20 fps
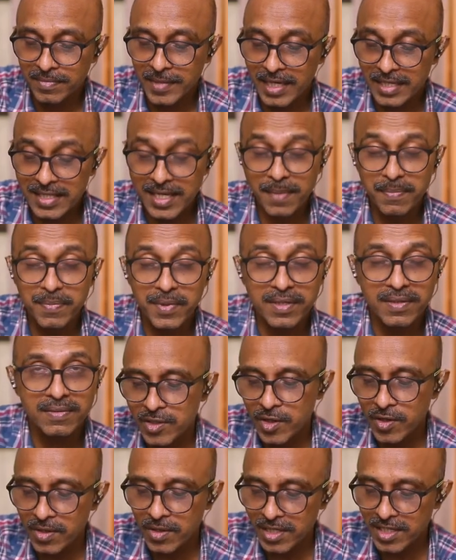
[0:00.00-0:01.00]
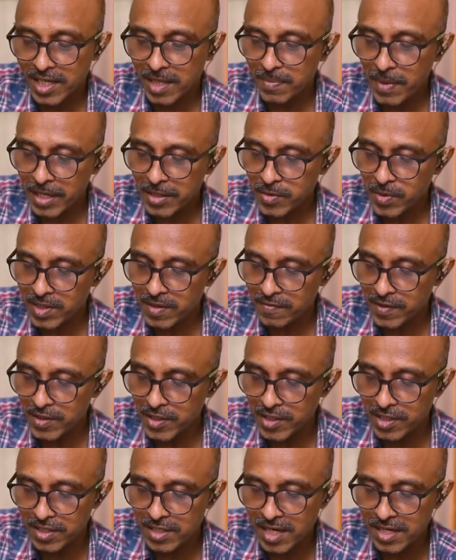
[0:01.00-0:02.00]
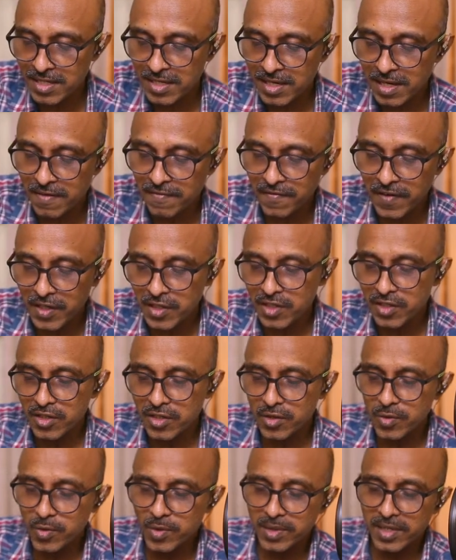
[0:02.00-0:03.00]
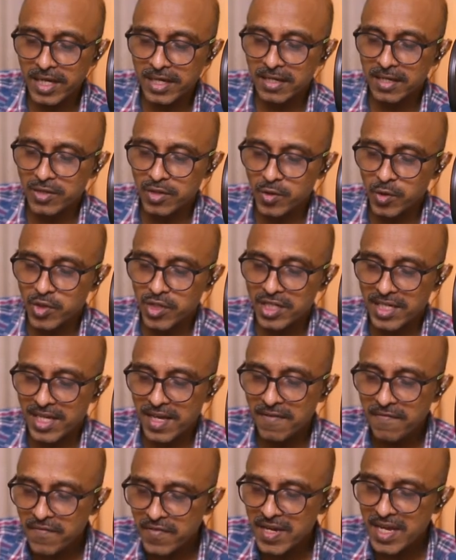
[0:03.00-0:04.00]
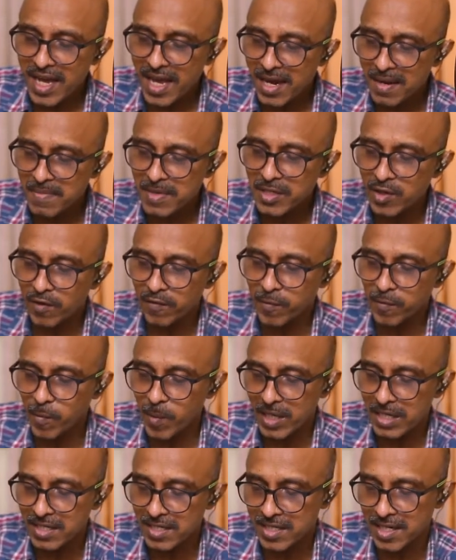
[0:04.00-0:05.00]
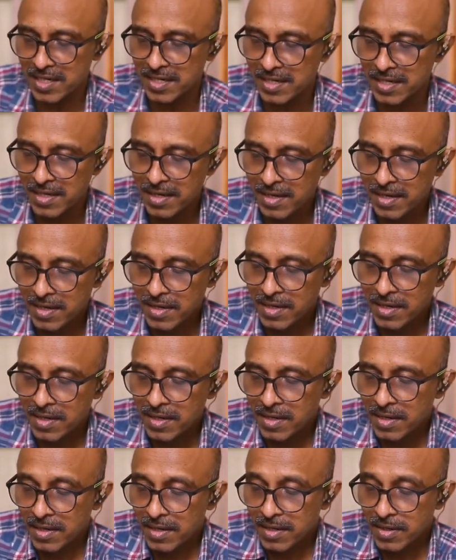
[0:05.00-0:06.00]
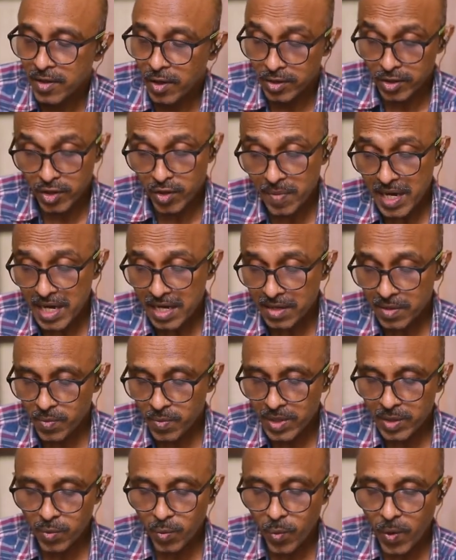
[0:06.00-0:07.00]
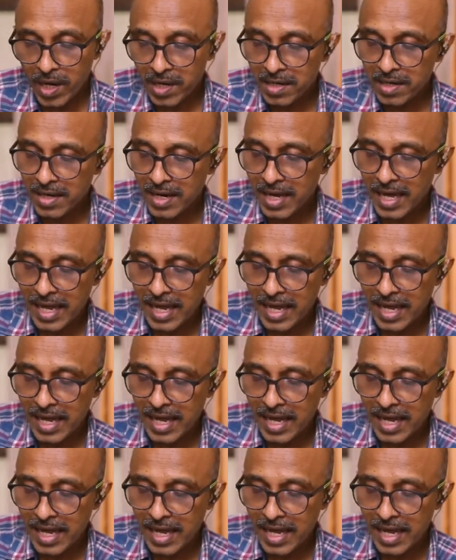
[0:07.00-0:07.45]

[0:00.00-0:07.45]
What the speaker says: example. So let's get back to our definition. It says a function is a rule that associates every element of one set called the domain with one